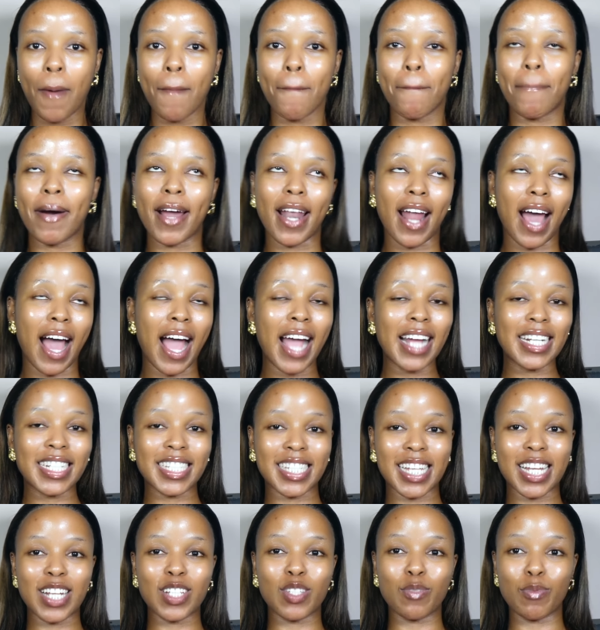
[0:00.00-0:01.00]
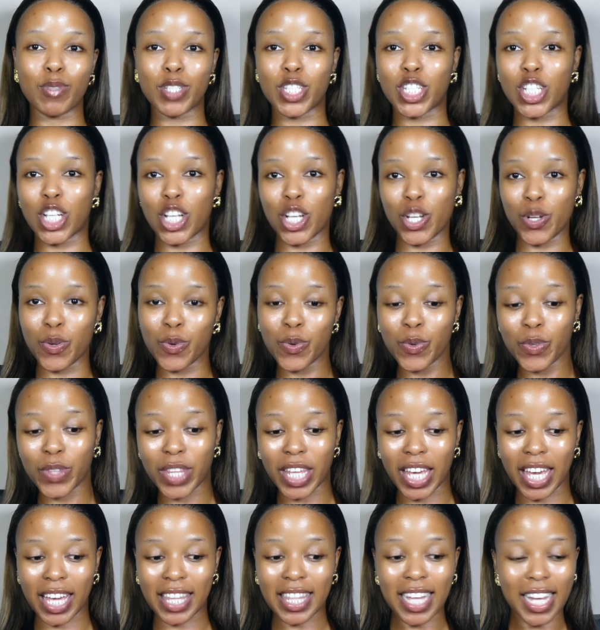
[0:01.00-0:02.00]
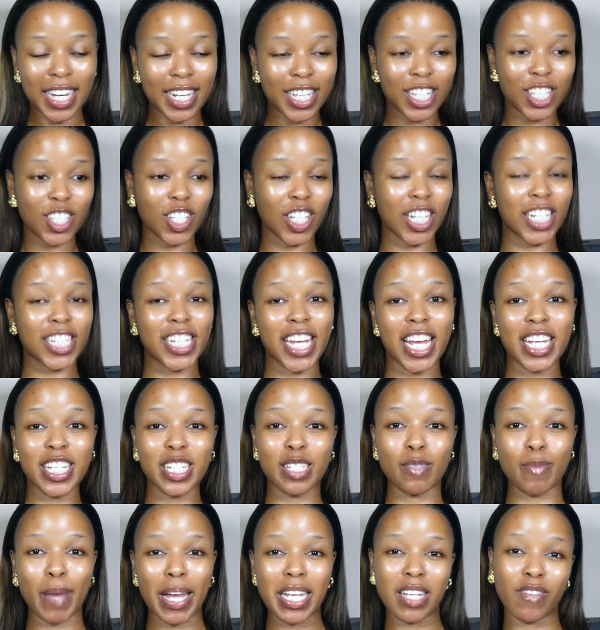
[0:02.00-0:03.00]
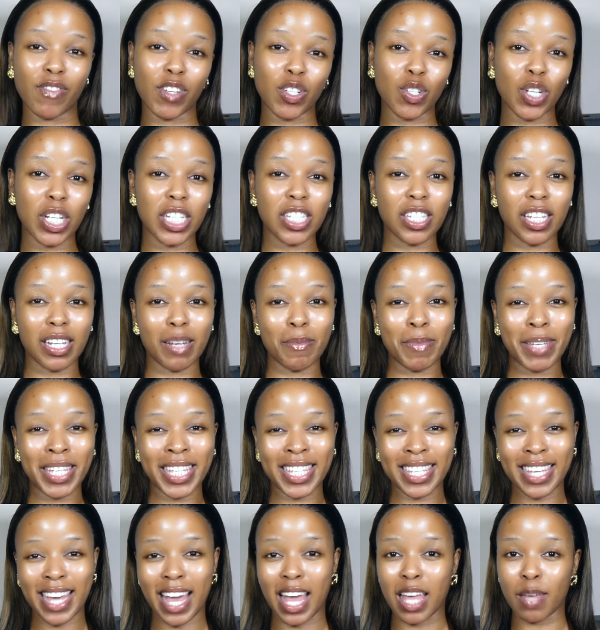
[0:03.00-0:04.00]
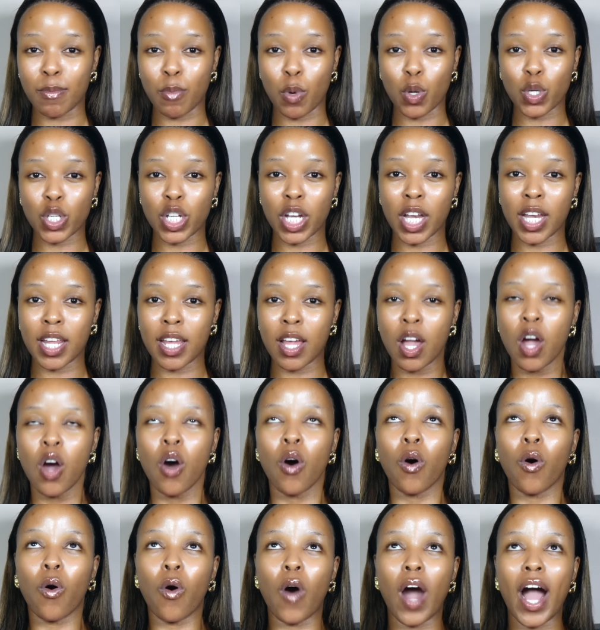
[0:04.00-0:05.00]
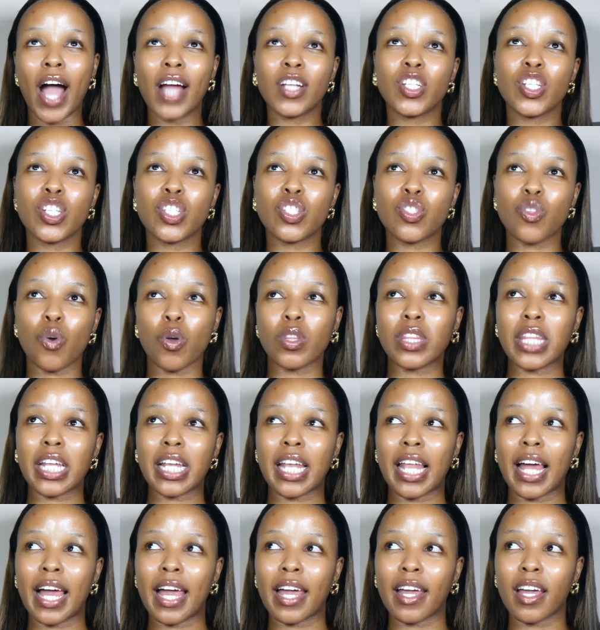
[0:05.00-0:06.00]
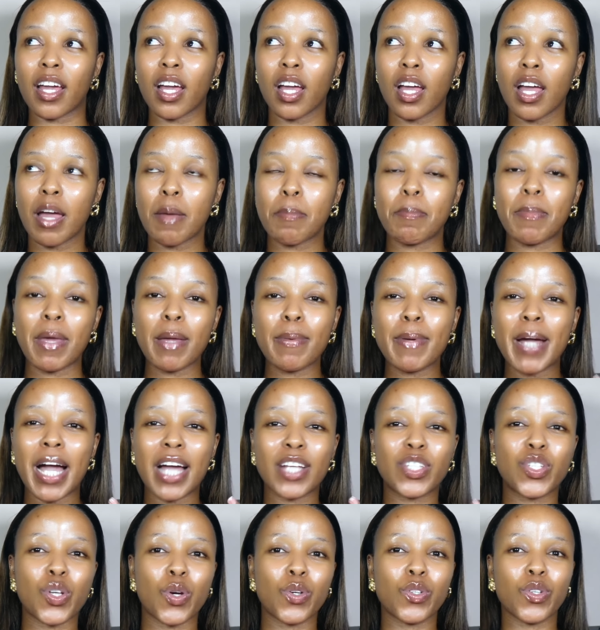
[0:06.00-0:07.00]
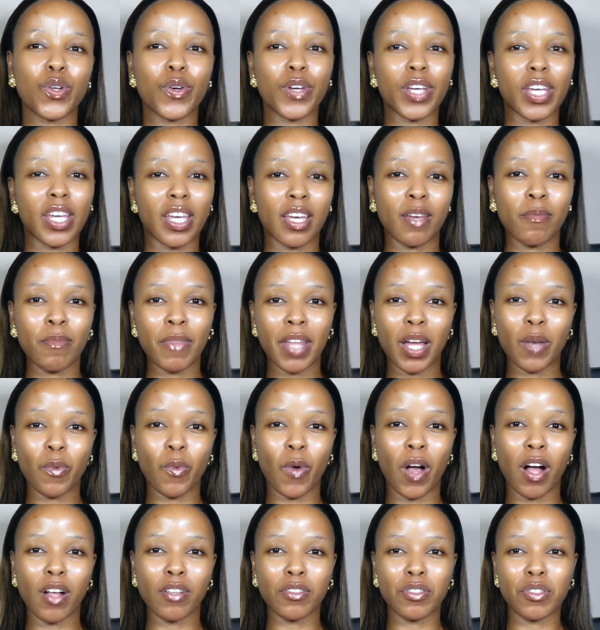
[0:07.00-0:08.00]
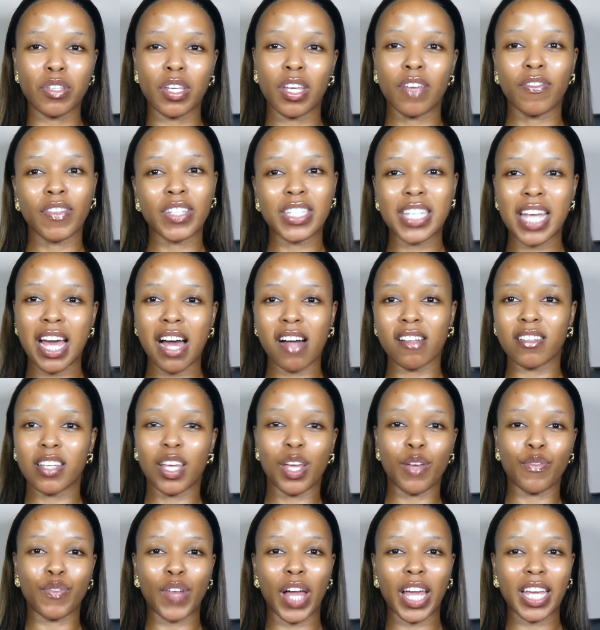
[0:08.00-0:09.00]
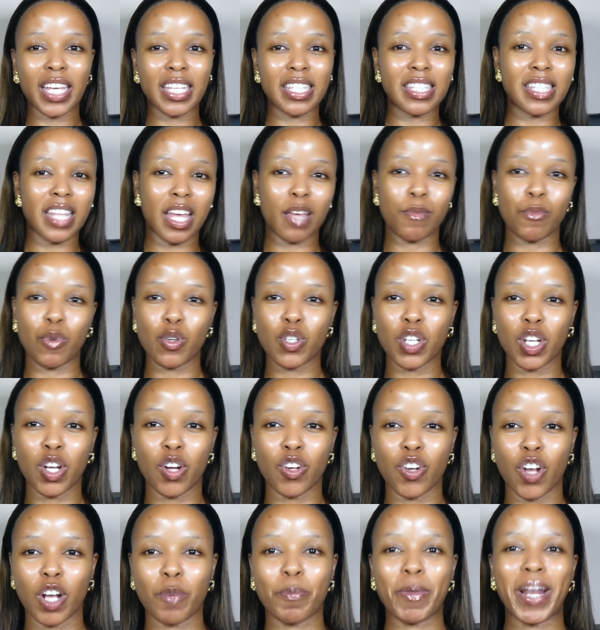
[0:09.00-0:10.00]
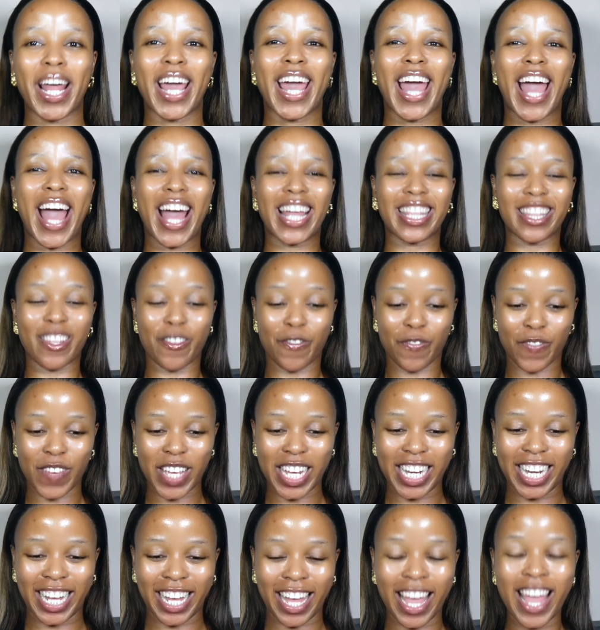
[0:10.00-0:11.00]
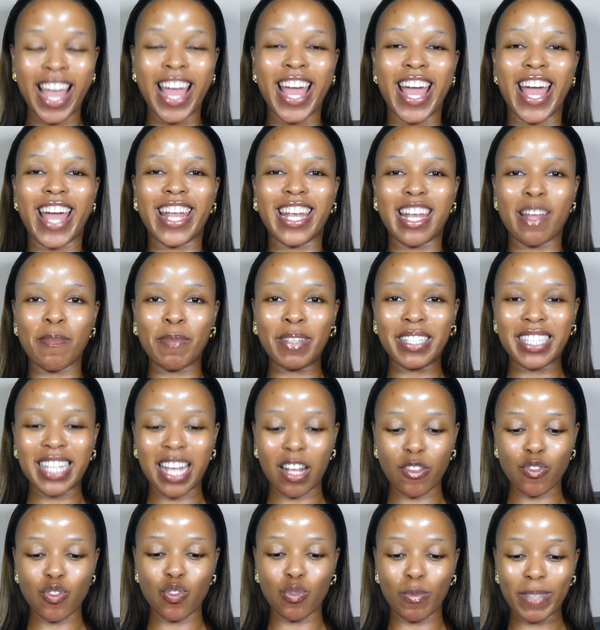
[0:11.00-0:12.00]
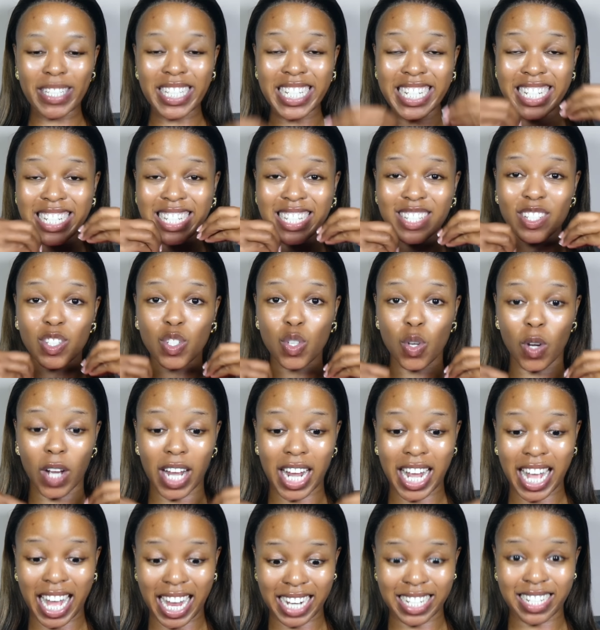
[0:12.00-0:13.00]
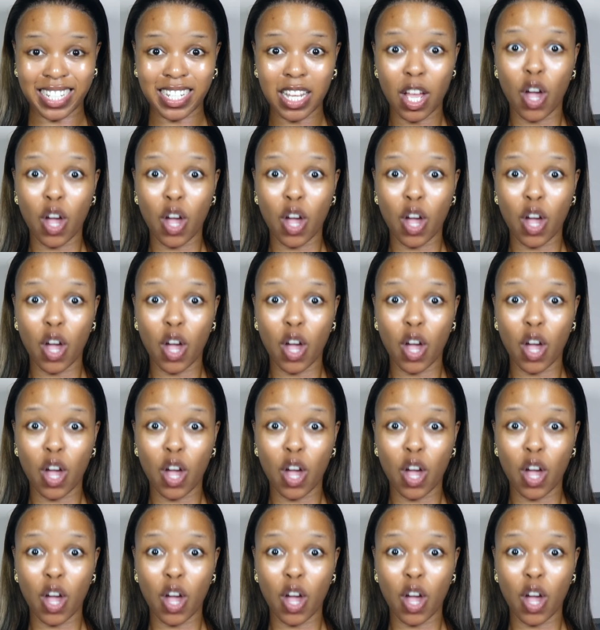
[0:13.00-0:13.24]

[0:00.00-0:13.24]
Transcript: But I decided to be delulu, thinking that he's gonna change his mind eventually, he's gonna be here emotionally. Or I just thought that like, maybe I don't know him that well to even tell if like he's there emotionally or not. But I had the feeling, and let me tell you, you must listen to your gut.